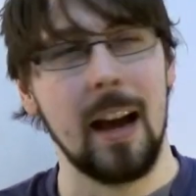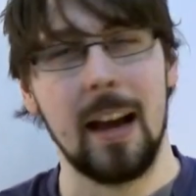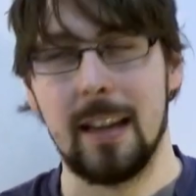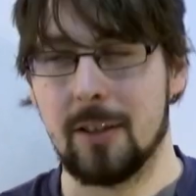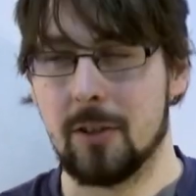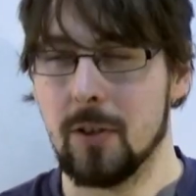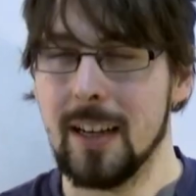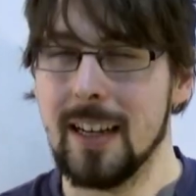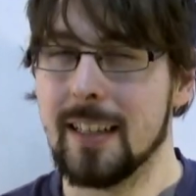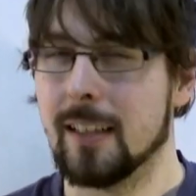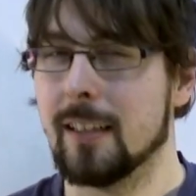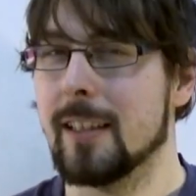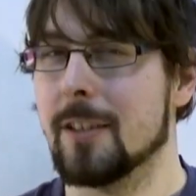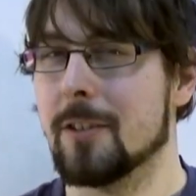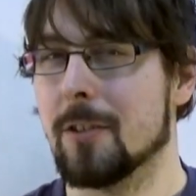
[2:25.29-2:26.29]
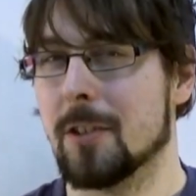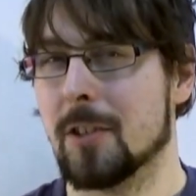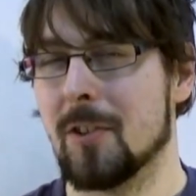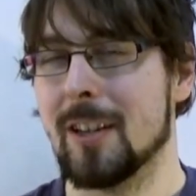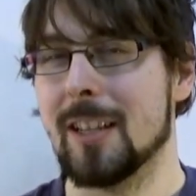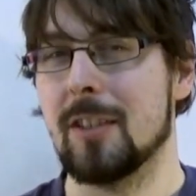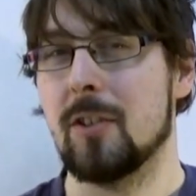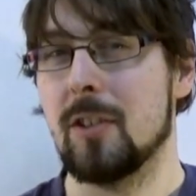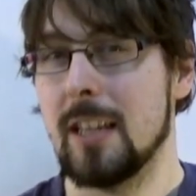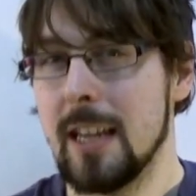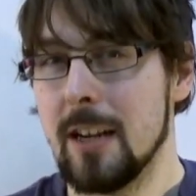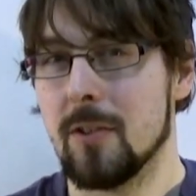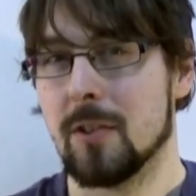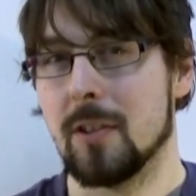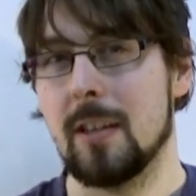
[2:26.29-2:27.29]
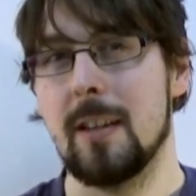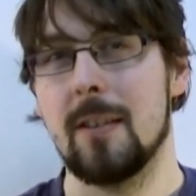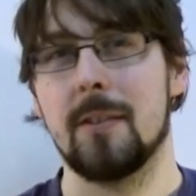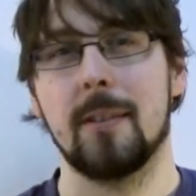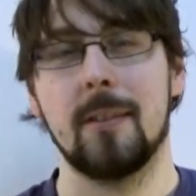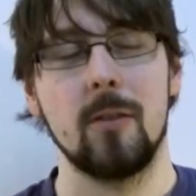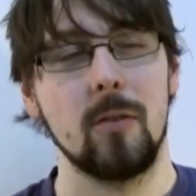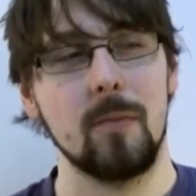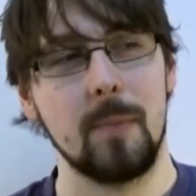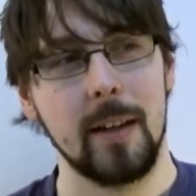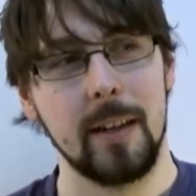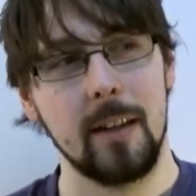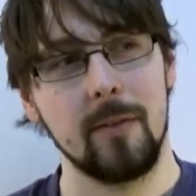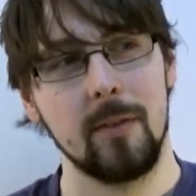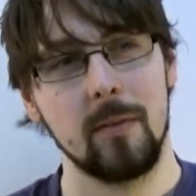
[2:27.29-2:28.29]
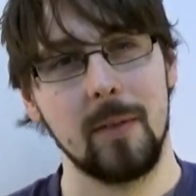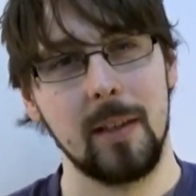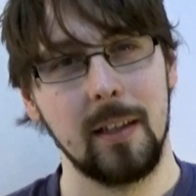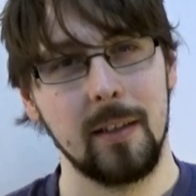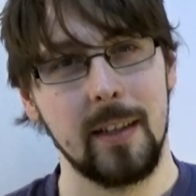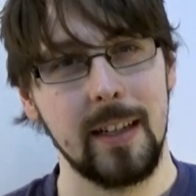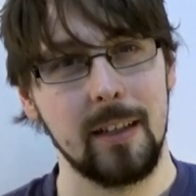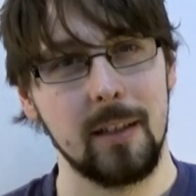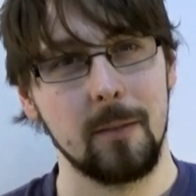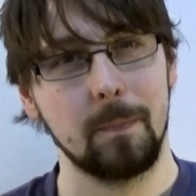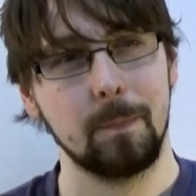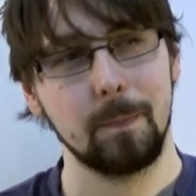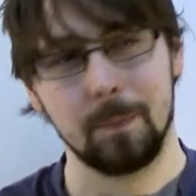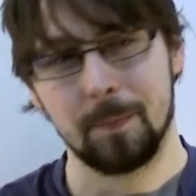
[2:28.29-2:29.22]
I tried Elixir strings years and years ago, but I never really liked them.